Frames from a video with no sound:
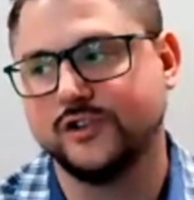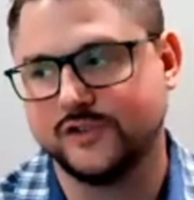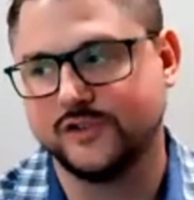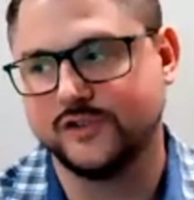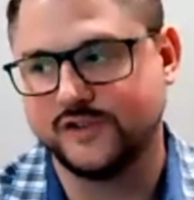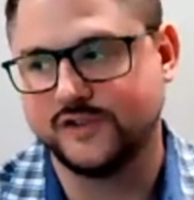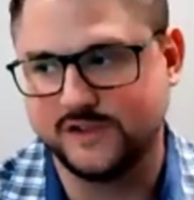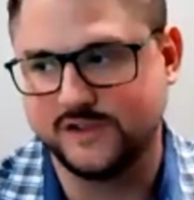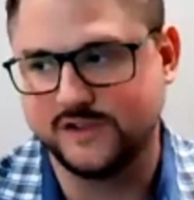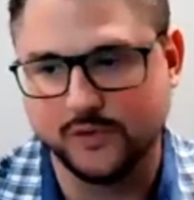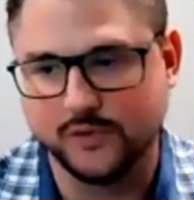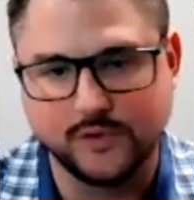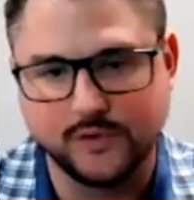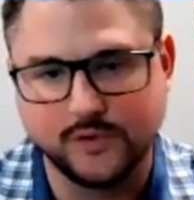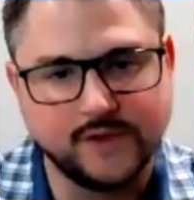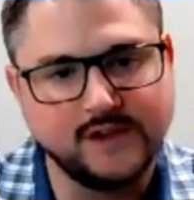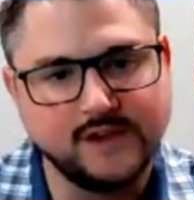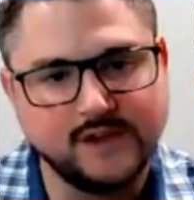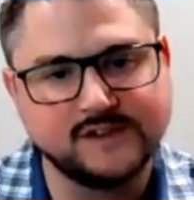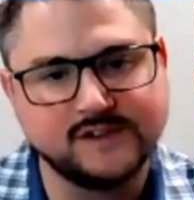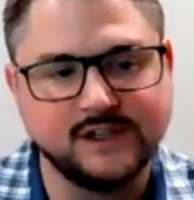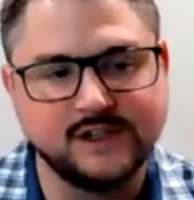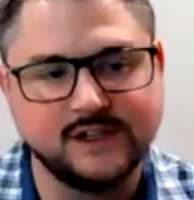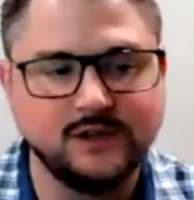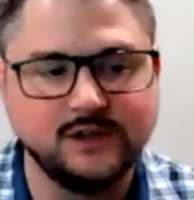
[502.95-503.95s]
There's still
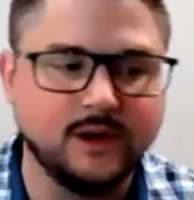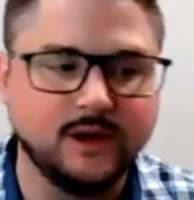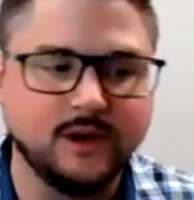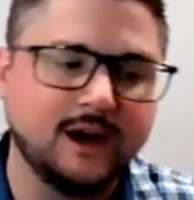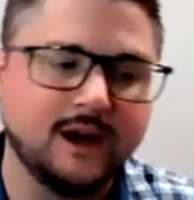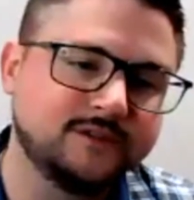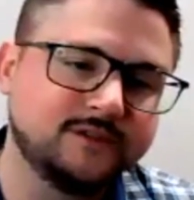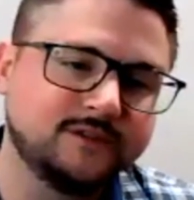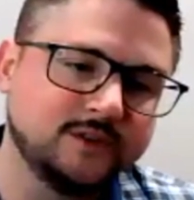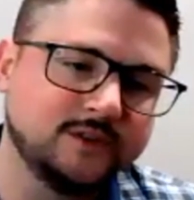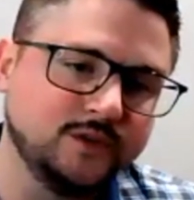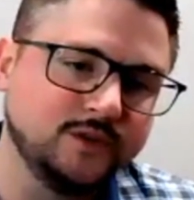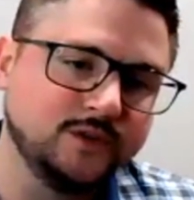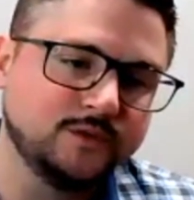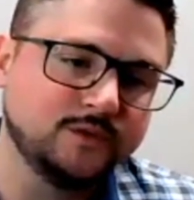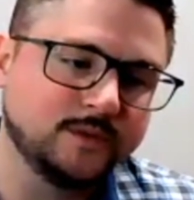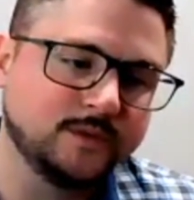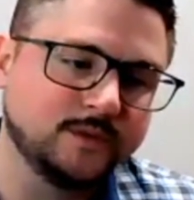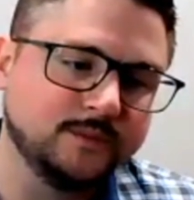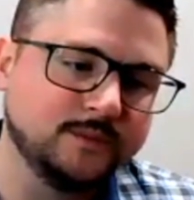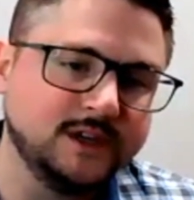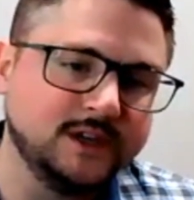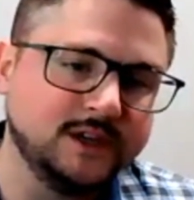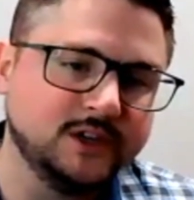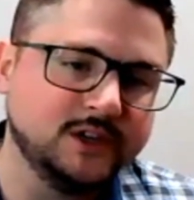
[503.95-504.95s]
things that you have to do
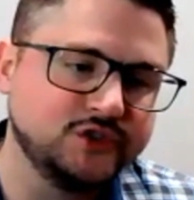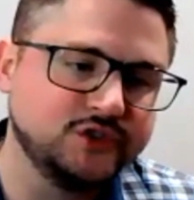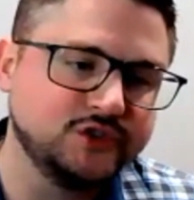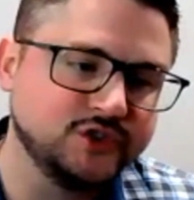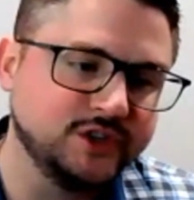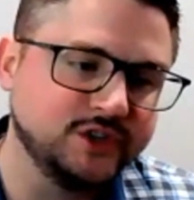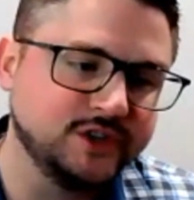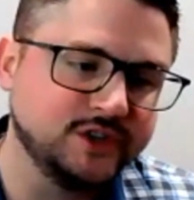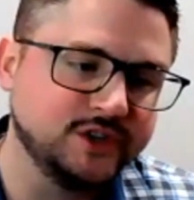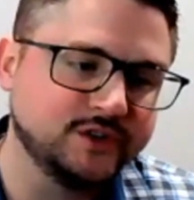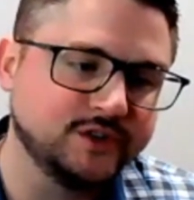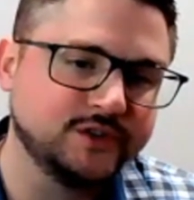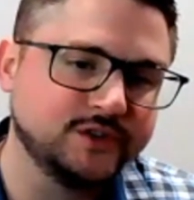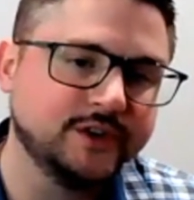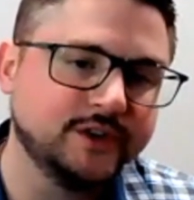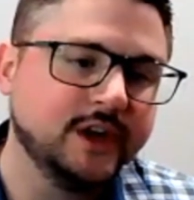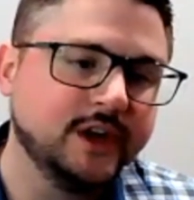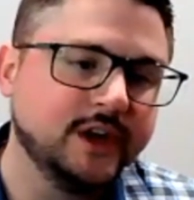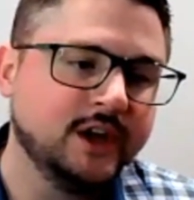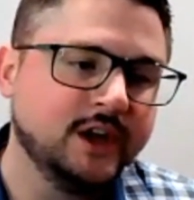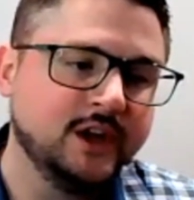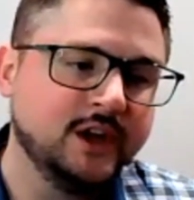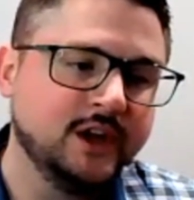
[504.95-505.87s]
from the engineer